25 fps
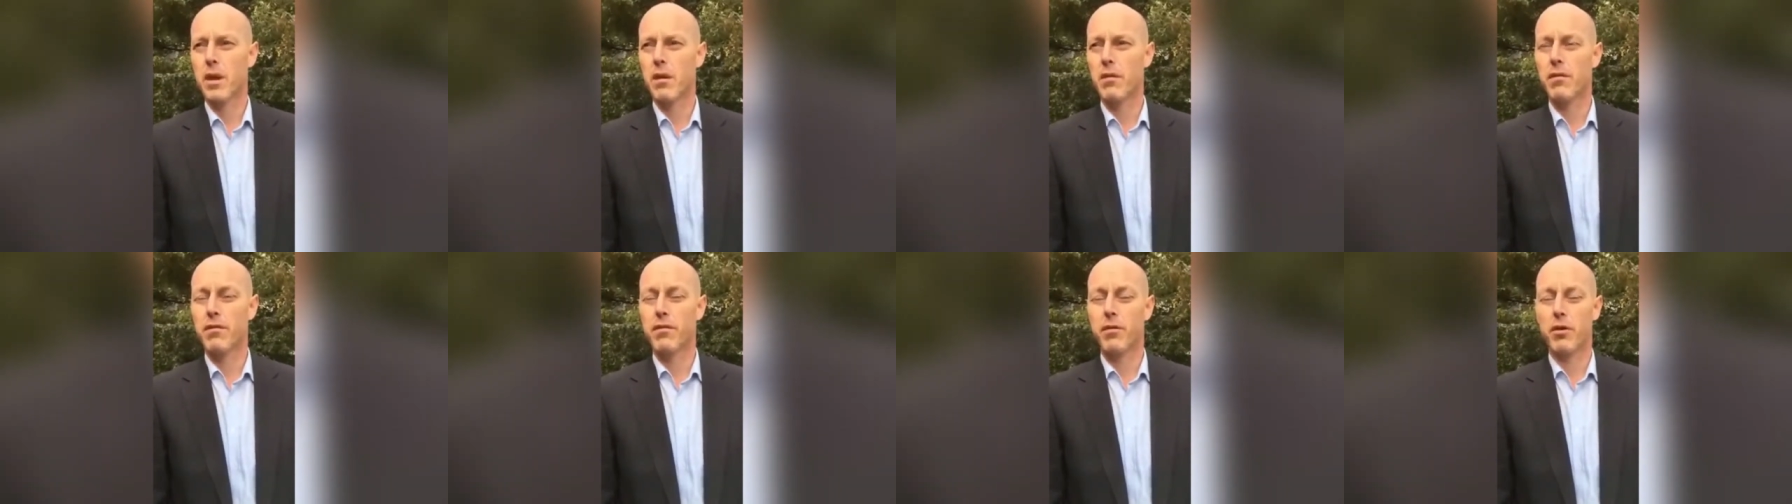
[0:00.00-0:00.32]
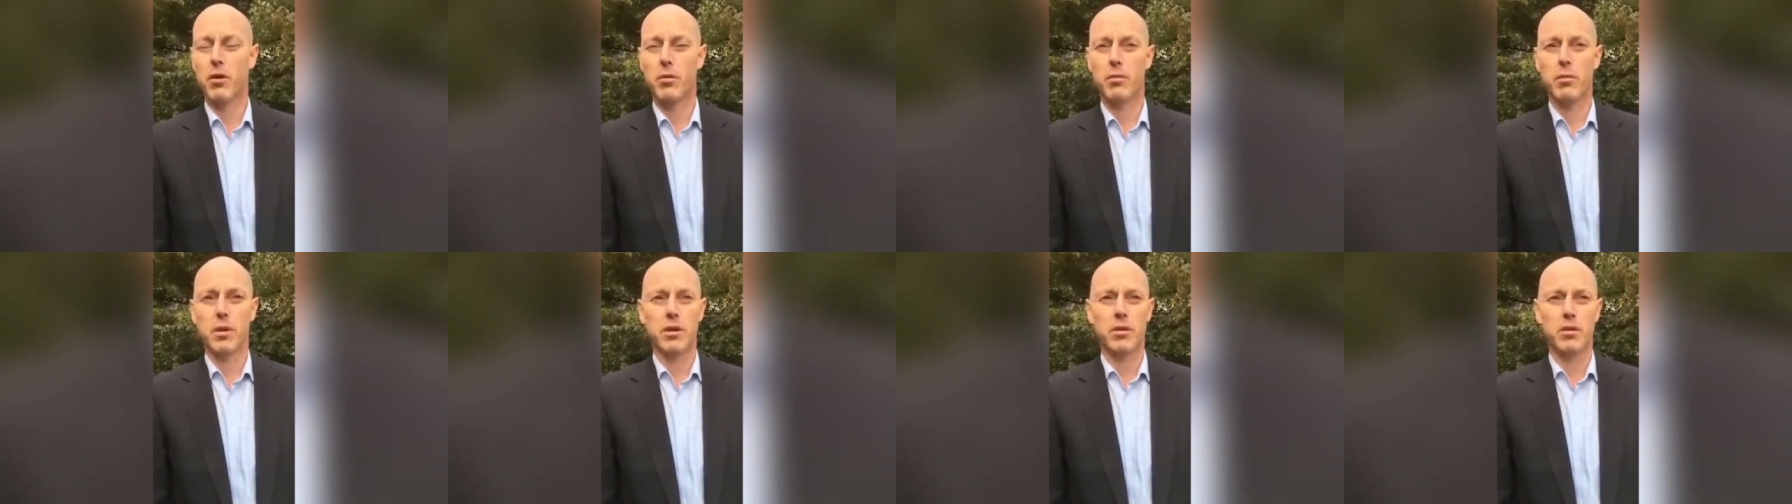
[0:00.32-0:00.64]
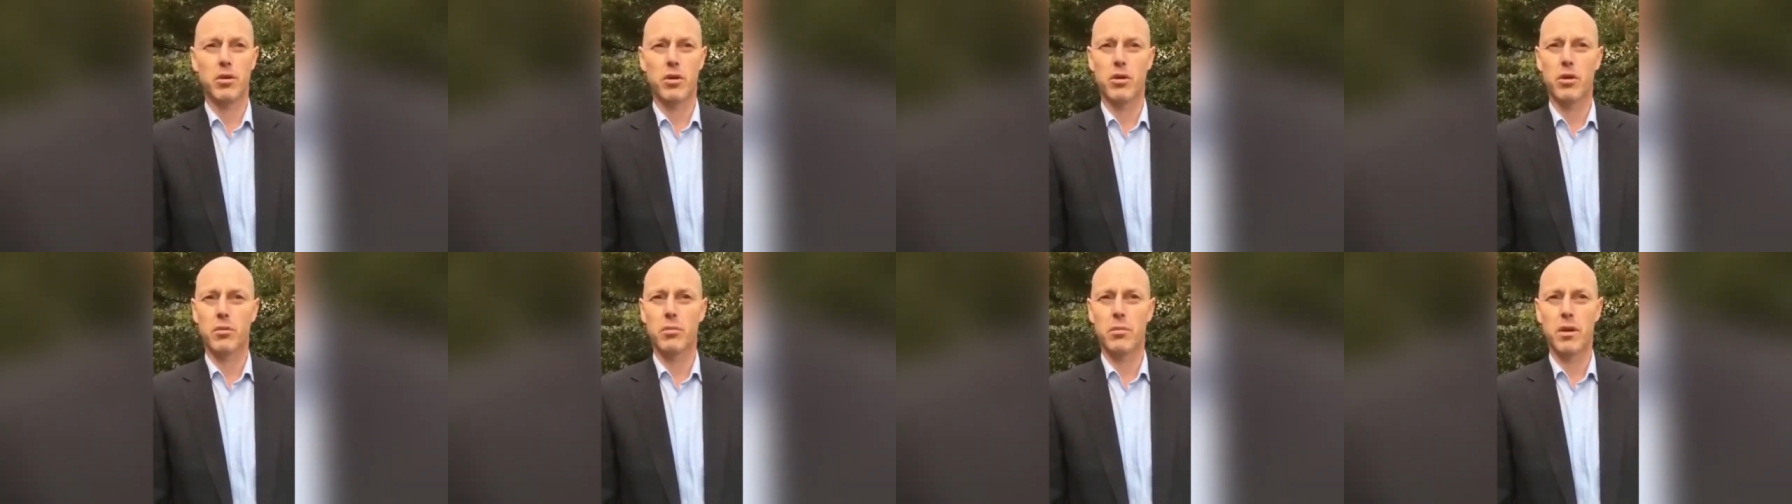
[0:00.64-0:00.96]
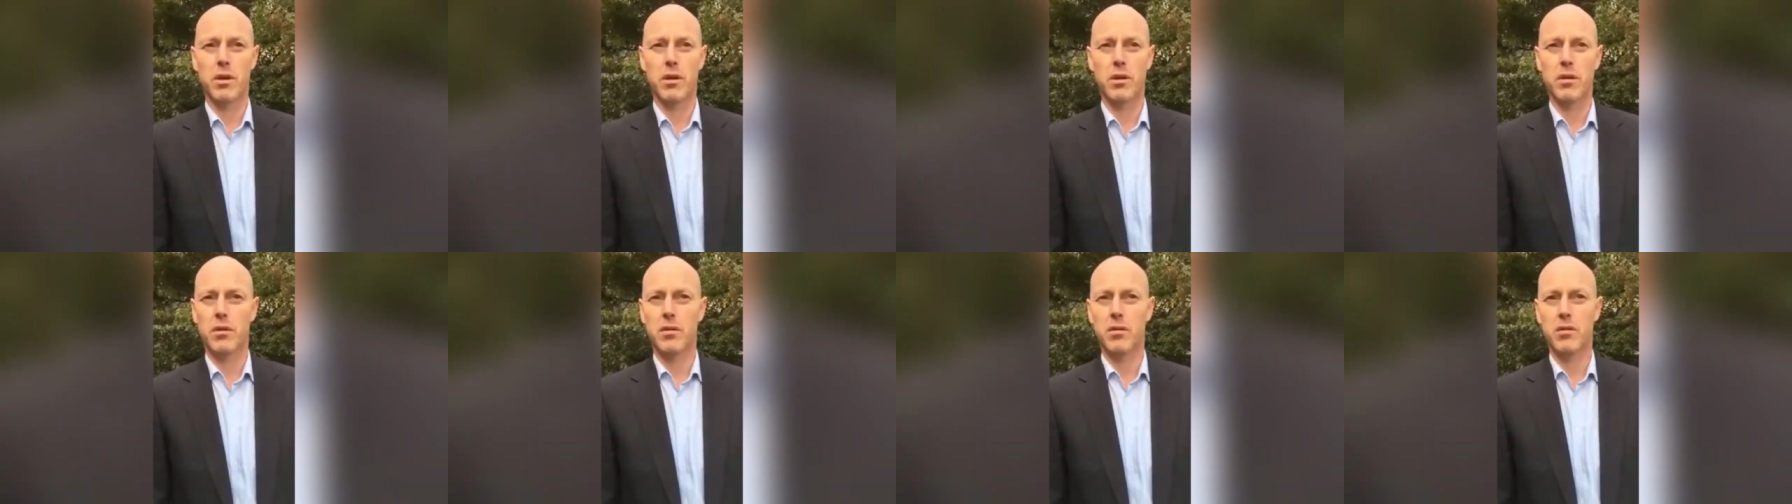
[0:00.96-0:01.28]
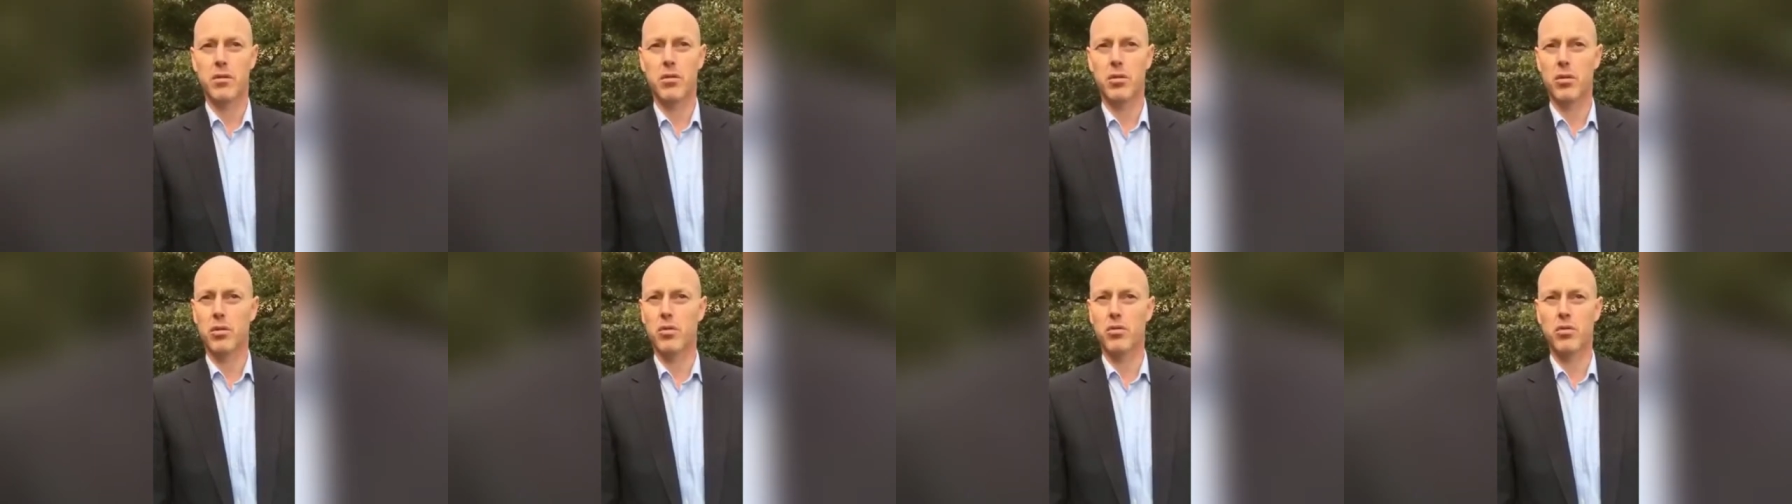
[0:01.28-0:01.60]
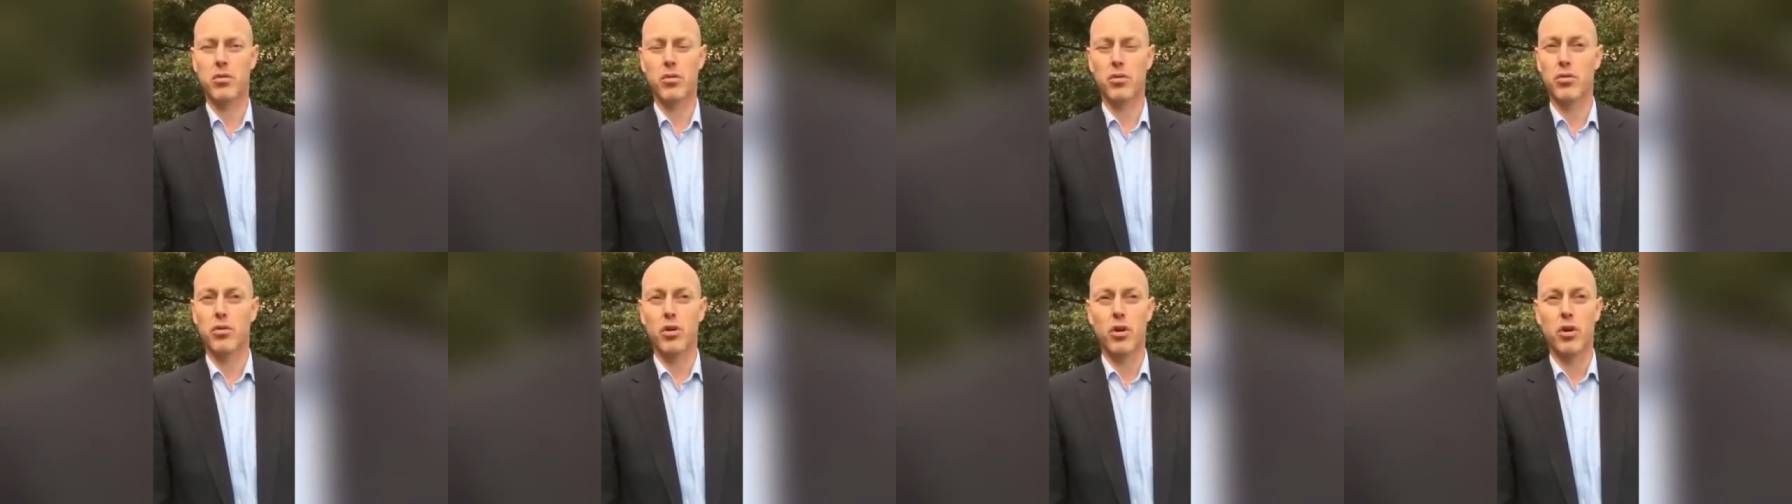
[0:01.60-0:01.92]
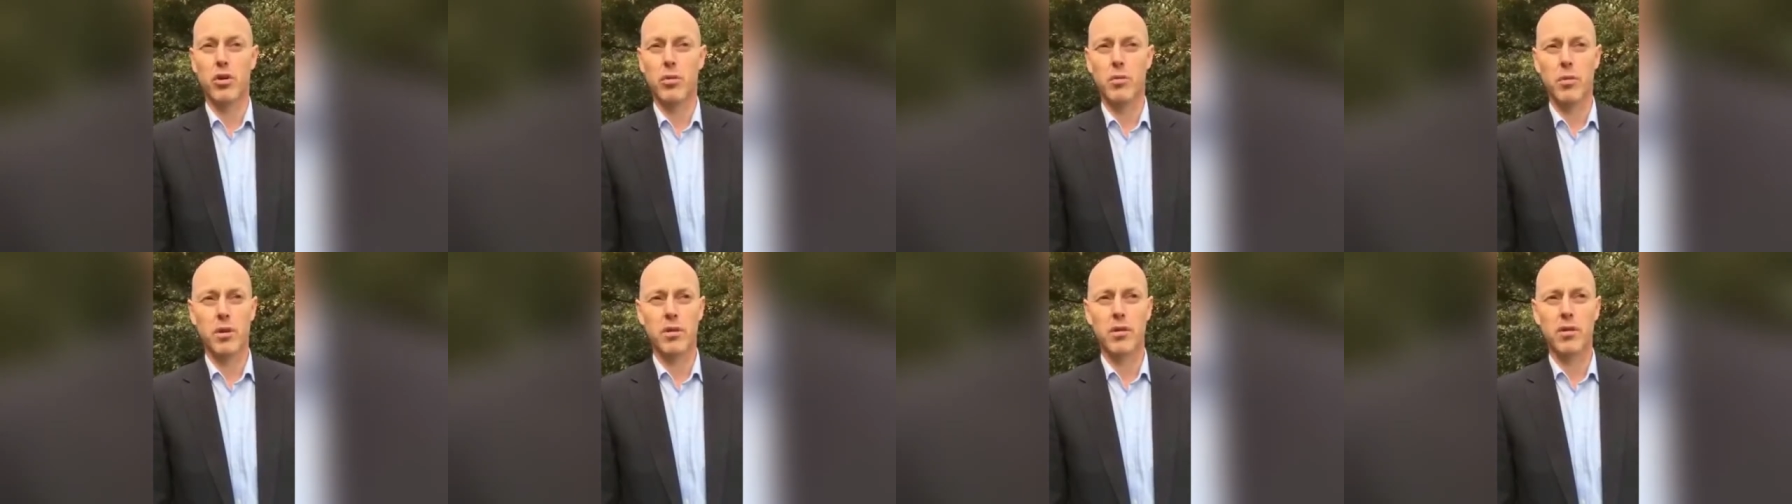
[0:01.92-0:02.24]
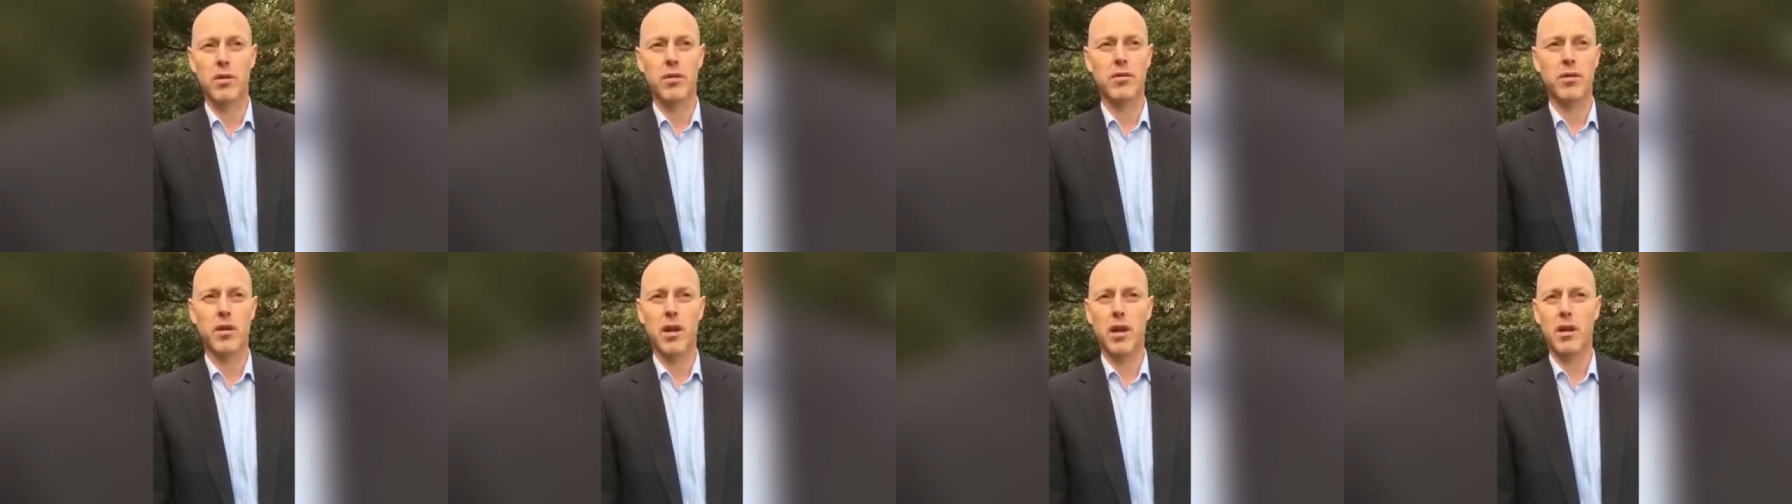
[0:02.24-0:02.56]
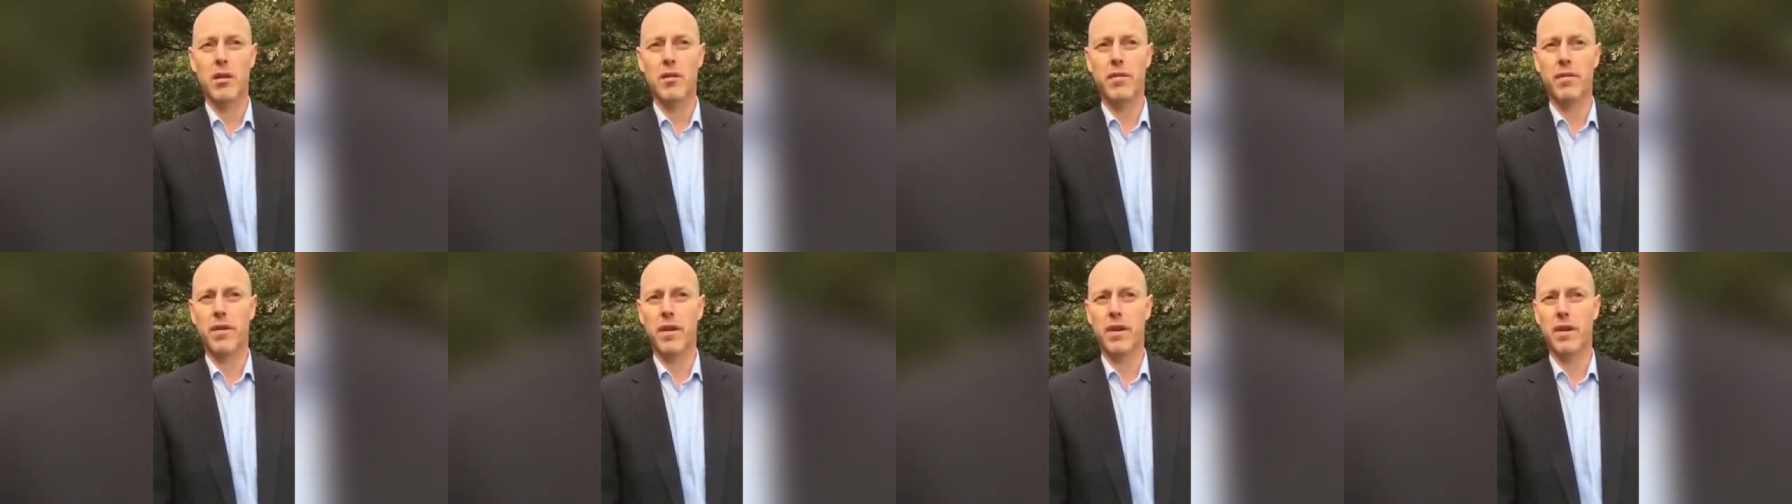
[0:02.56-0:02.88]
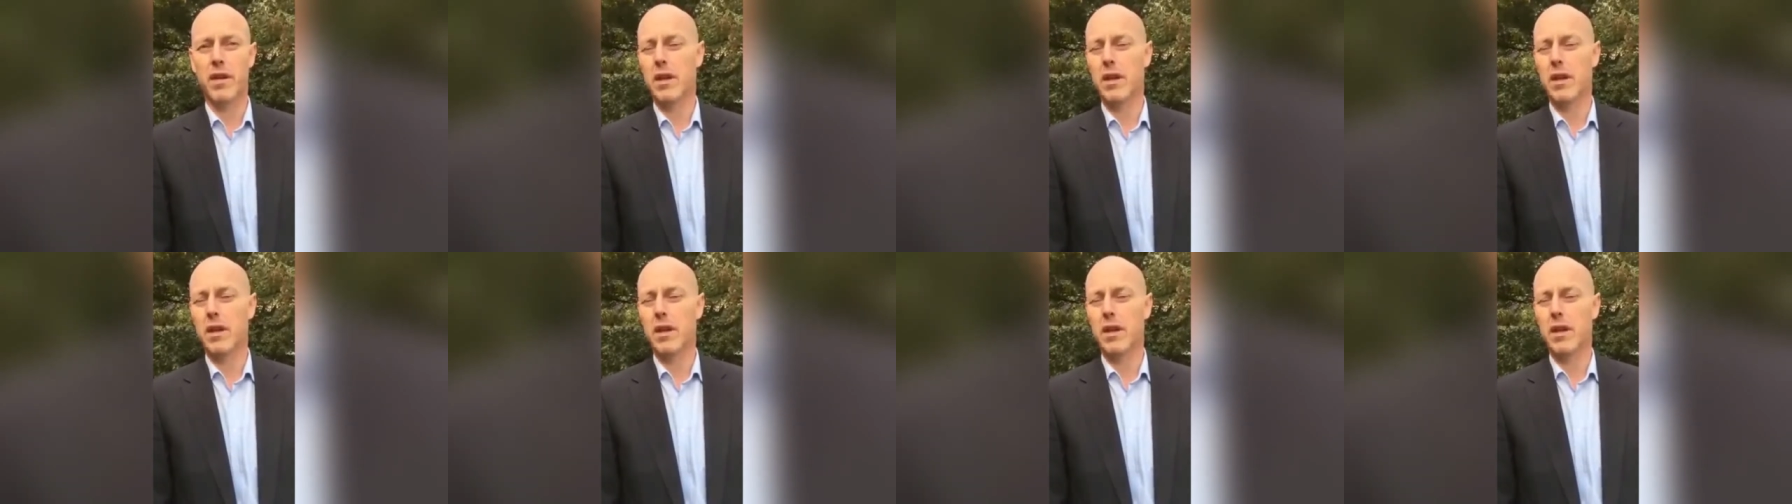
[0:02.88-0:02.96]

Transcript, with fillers: informing, document to, to document yourself,